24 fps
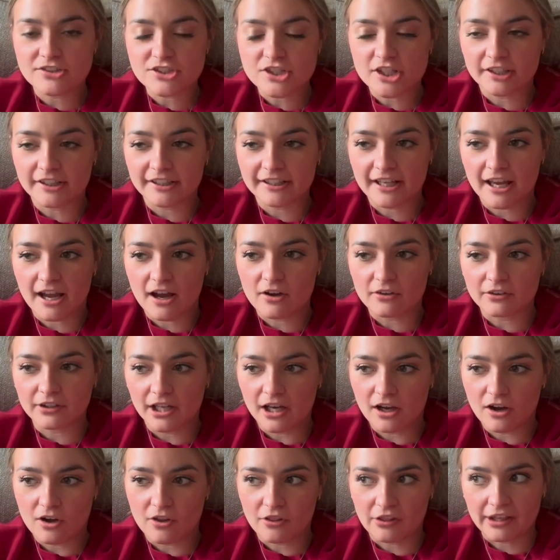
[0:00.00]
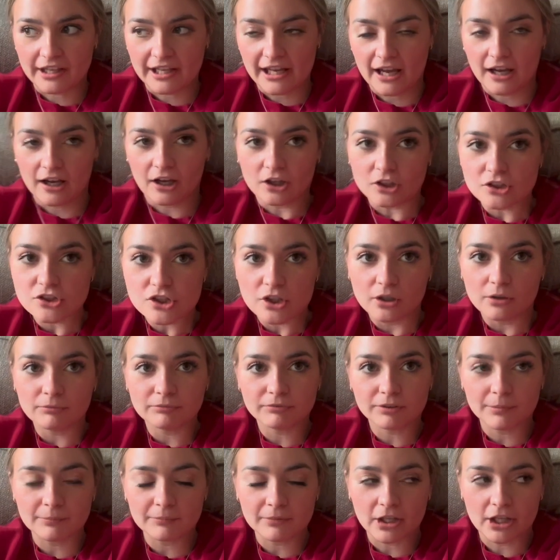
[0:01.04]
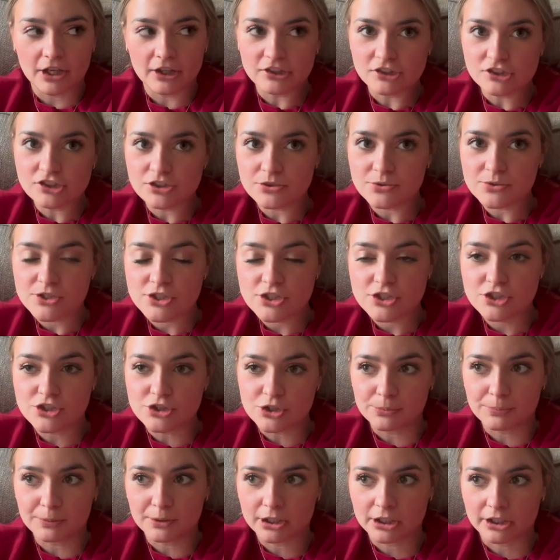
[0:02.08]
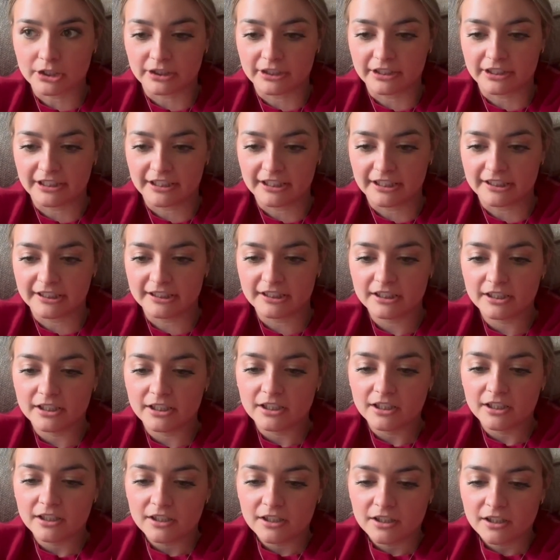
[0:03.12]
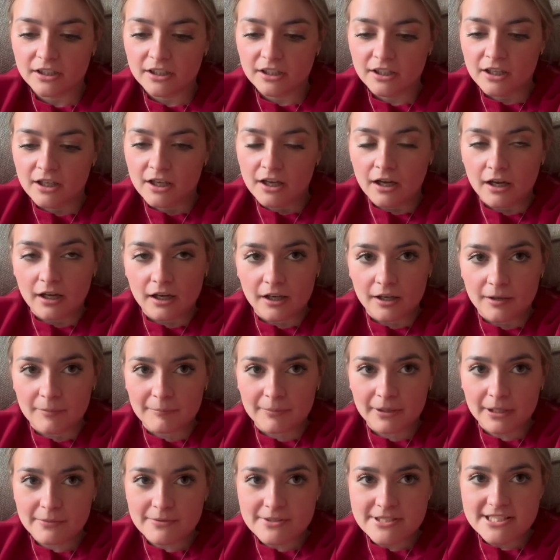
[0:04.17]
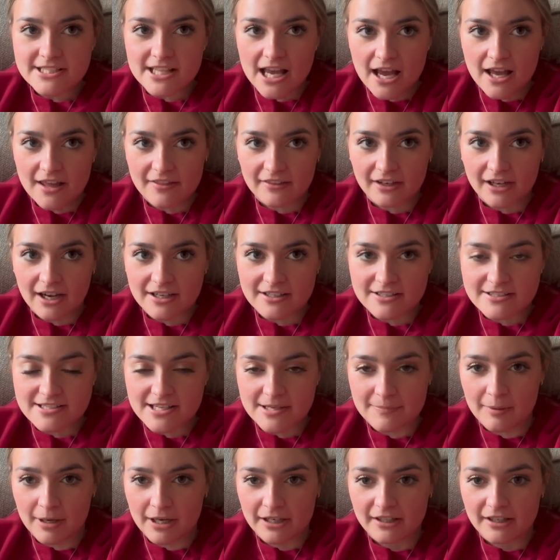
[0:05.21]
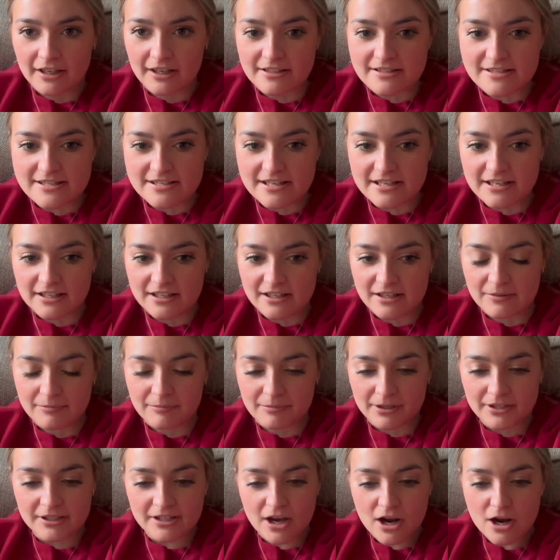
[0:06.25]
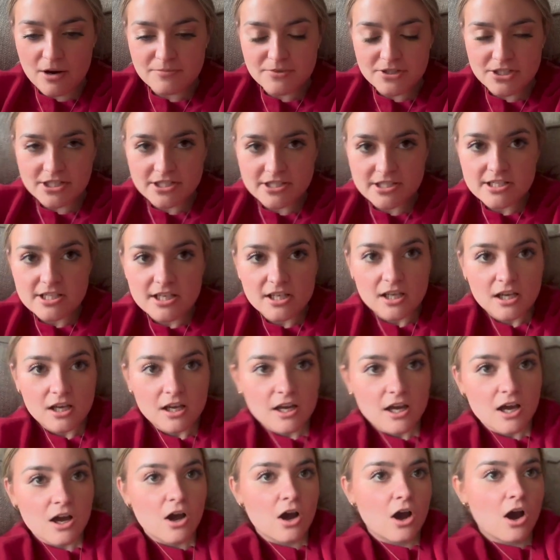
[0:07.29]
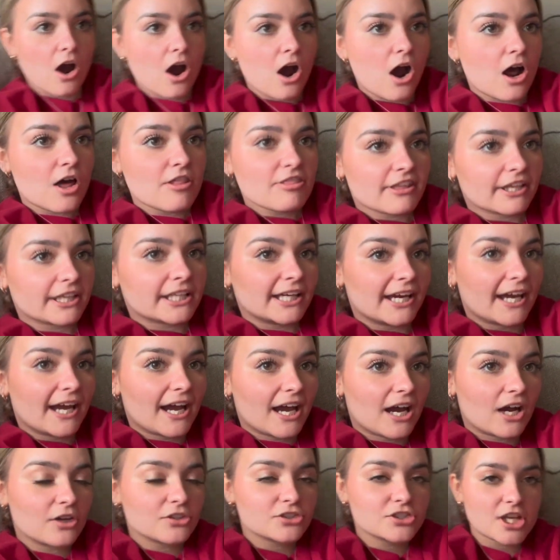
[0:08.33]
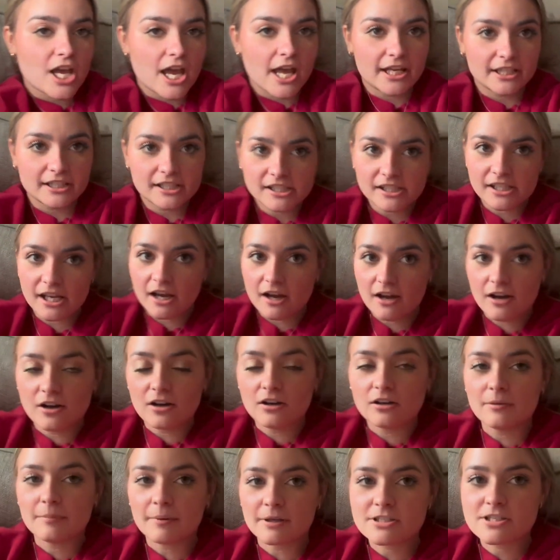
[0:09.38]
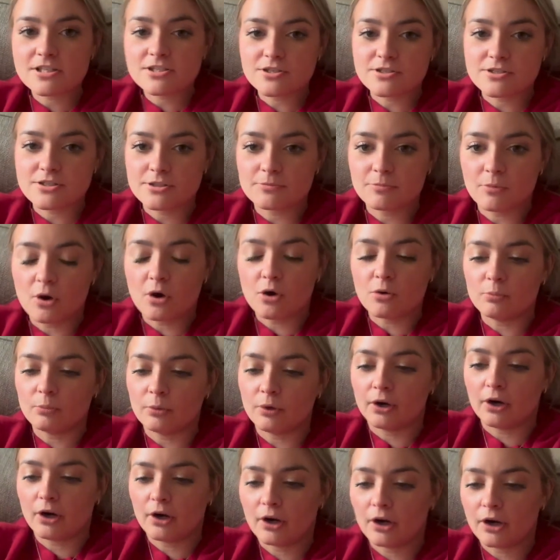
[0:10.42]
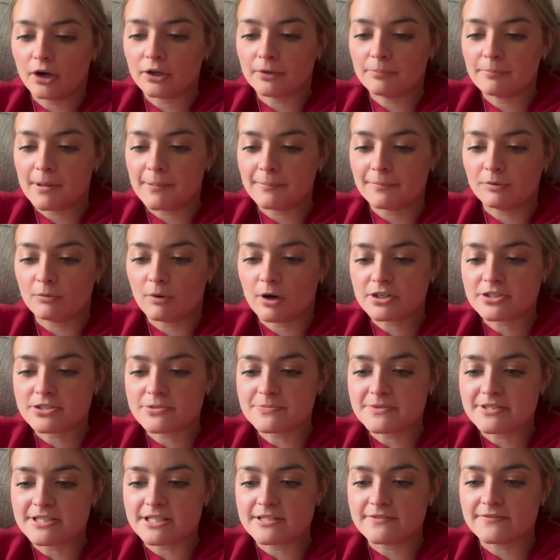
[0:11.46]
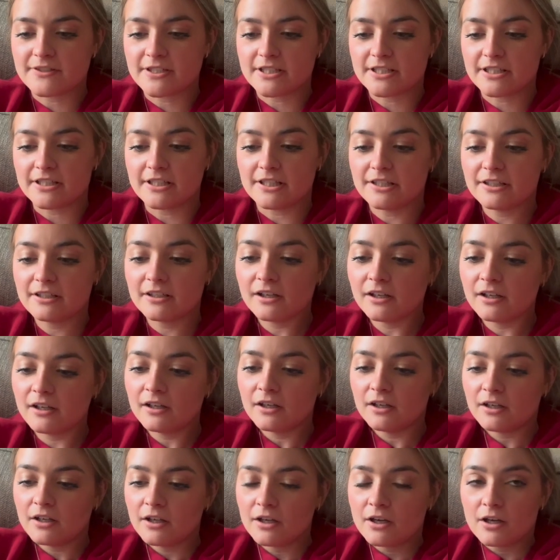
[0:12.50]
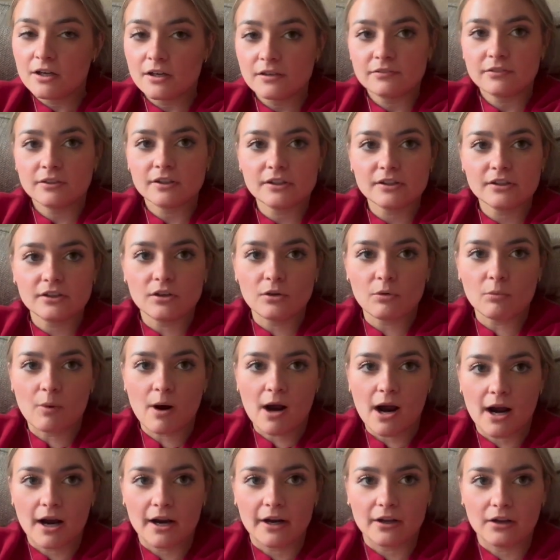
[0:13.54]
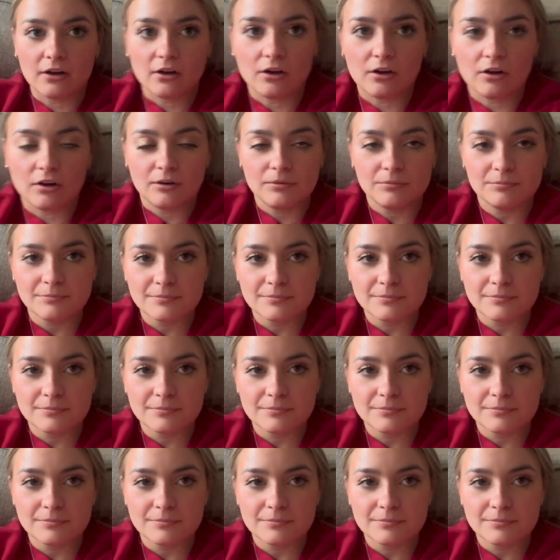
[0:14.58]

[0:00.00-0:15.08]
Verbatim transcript: Chilling out now on the couch, home from lunch. It was super good. Um, but I was sad that I had to say bye to Hudson. But now I'm just on the couch, hanging out, about to do some homework, maybe watch some TV for a little while.